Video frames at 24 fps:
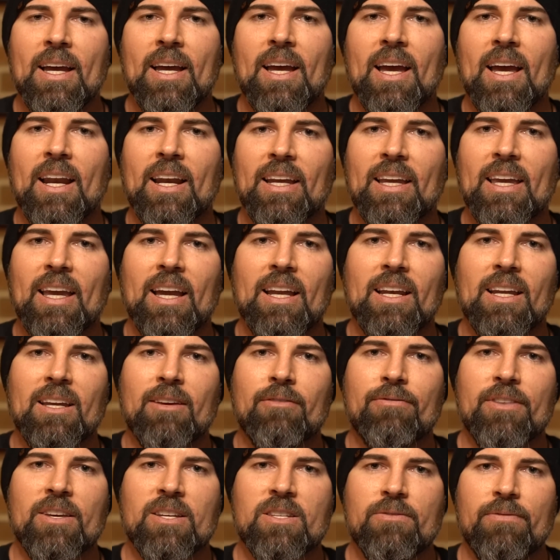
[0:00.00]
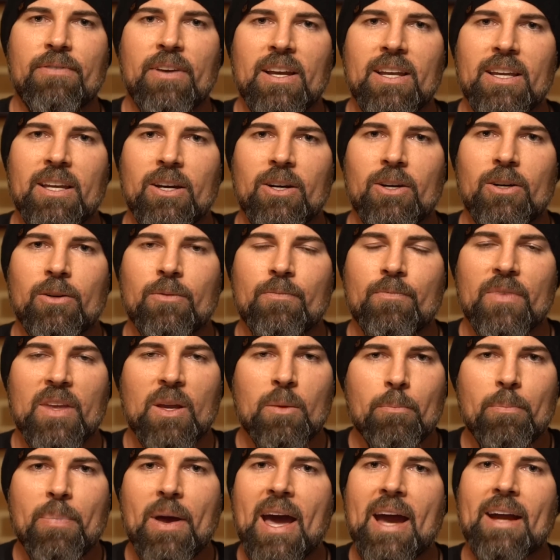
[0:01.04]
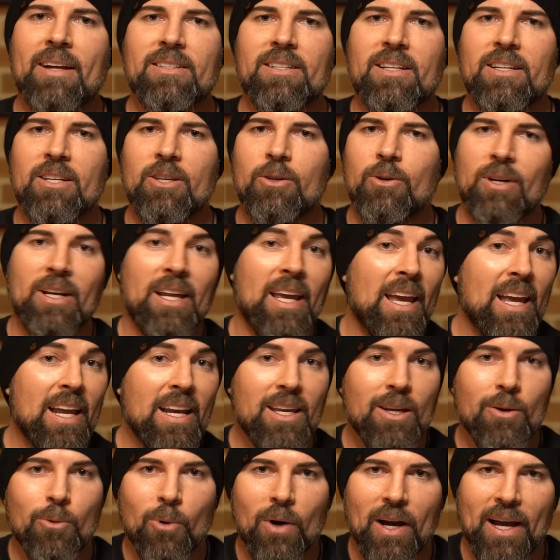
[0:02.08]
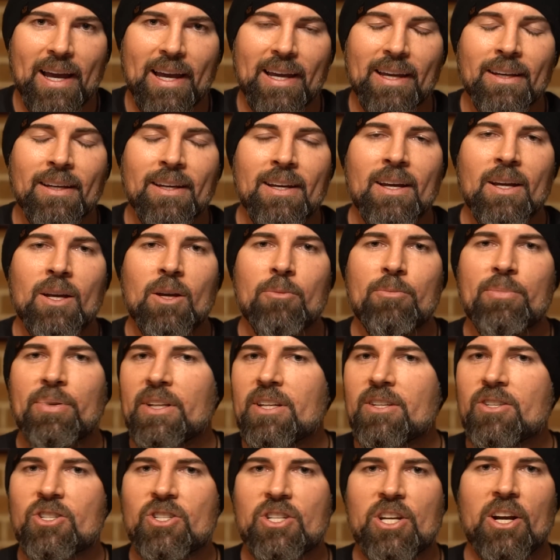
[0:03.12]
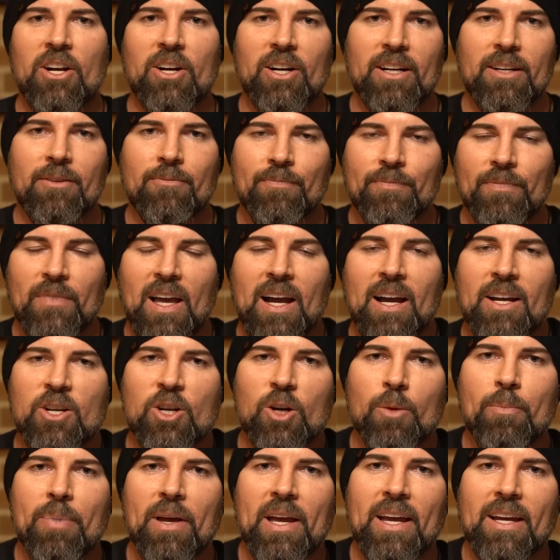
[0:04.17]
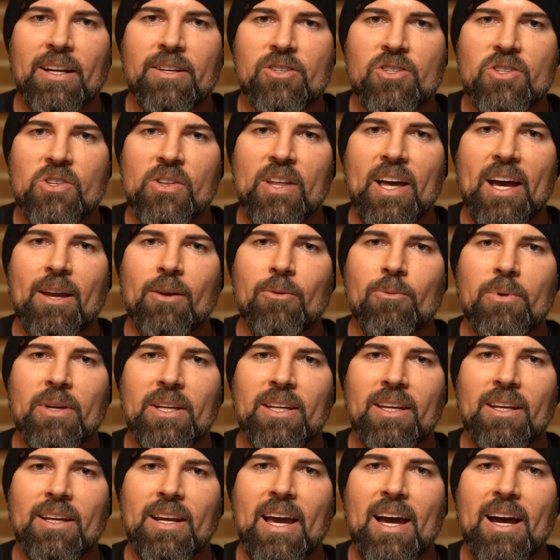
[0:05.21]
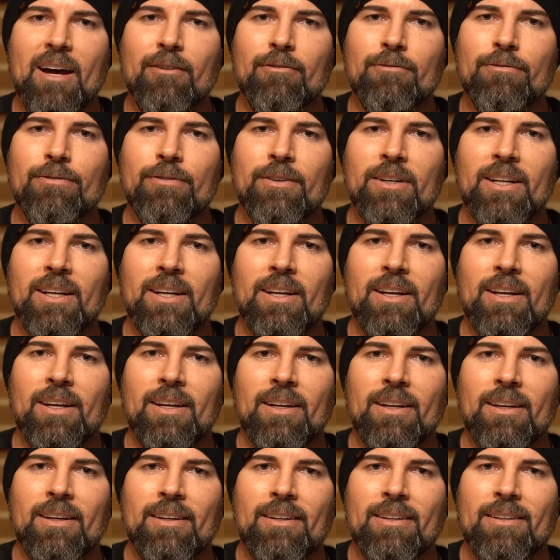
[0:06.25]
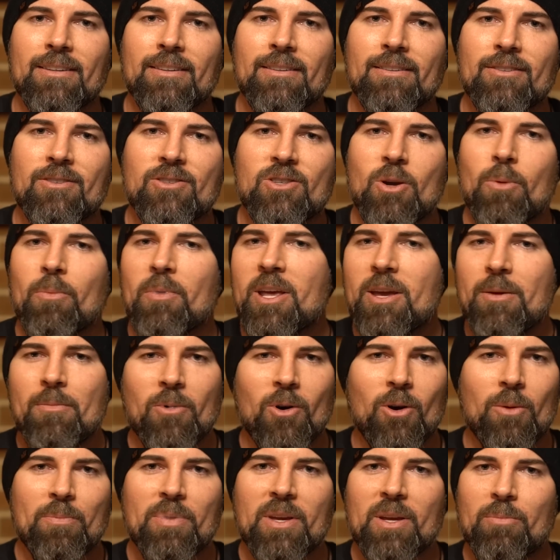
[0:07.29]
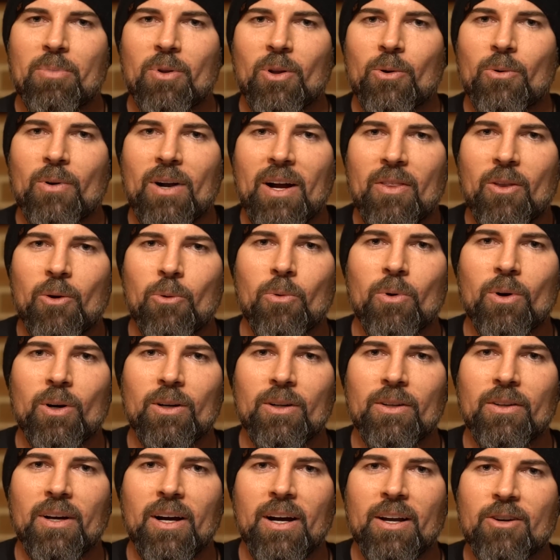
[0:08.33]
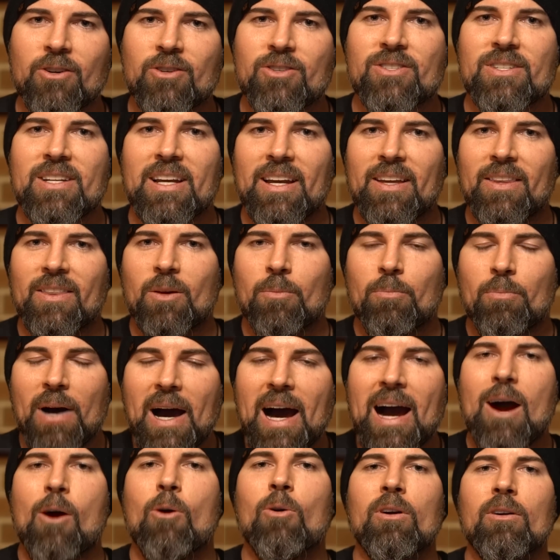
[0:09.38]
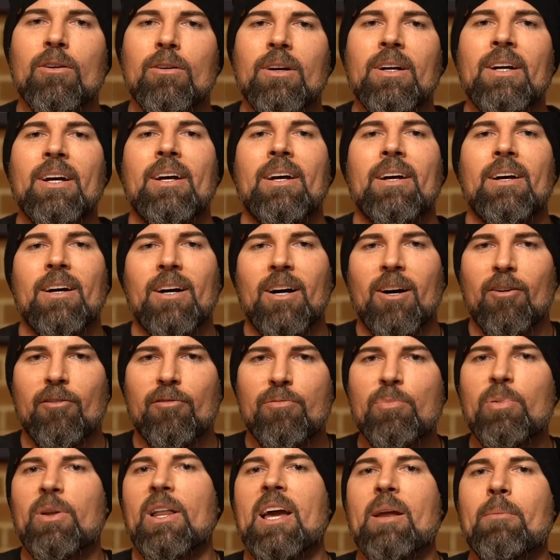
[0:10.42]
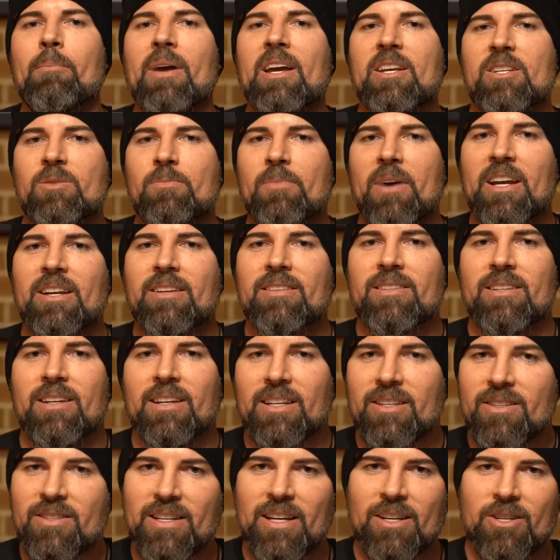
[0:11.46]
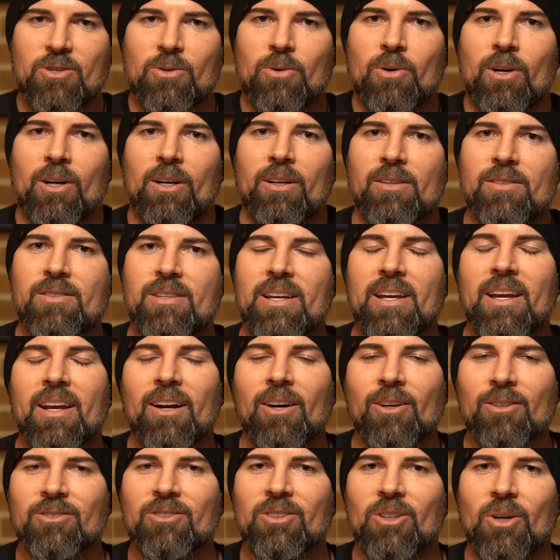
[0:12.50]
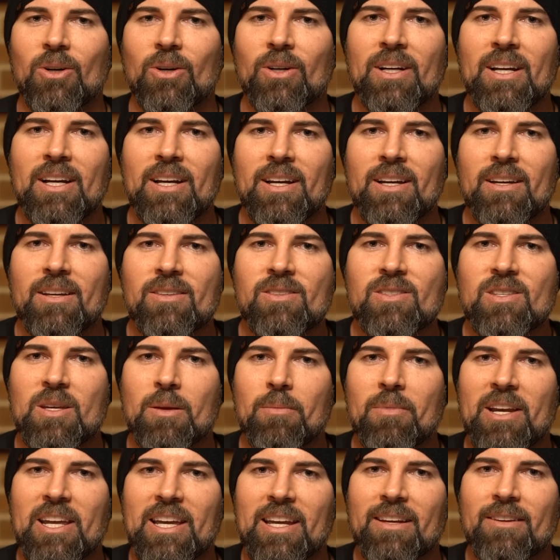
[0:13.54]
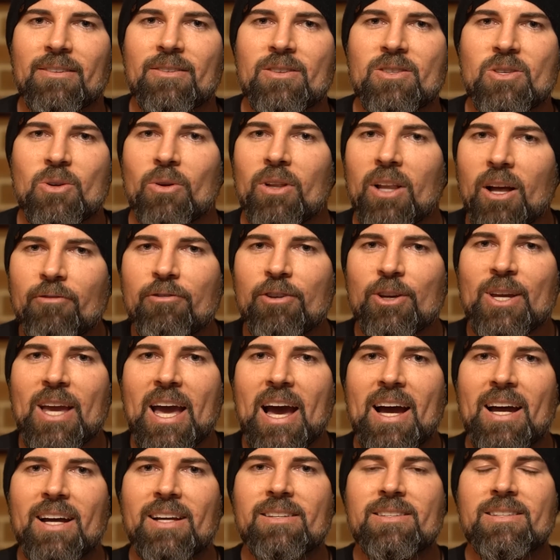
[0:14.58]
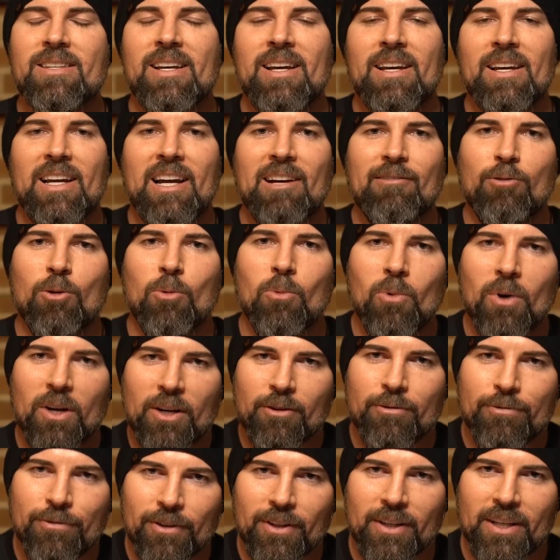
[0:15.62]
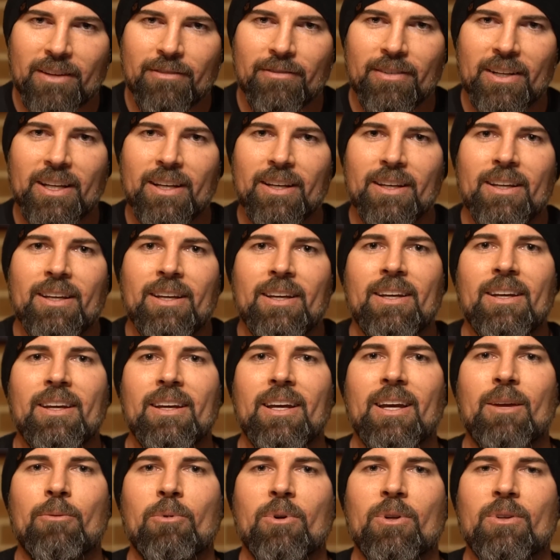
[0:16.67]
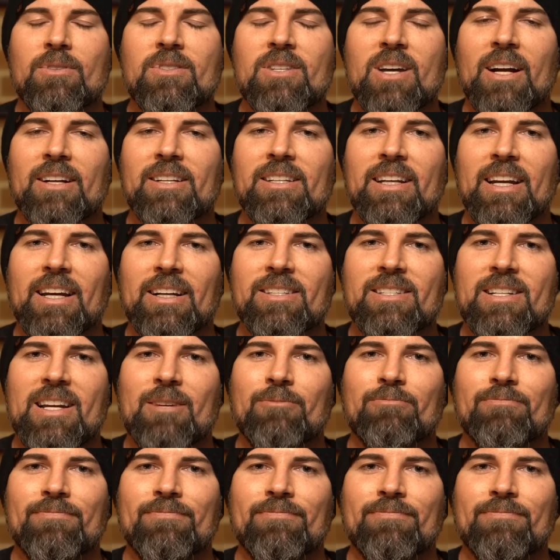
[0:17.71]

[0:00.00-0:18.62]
And again, if this video impacted you in any way, please share it on your page so that we can have so many more people around the world understand the power of plant-based medicine, essential oils, and also CBD. So we love you guys. Have a wonderful evening, and we'll talk to you next time.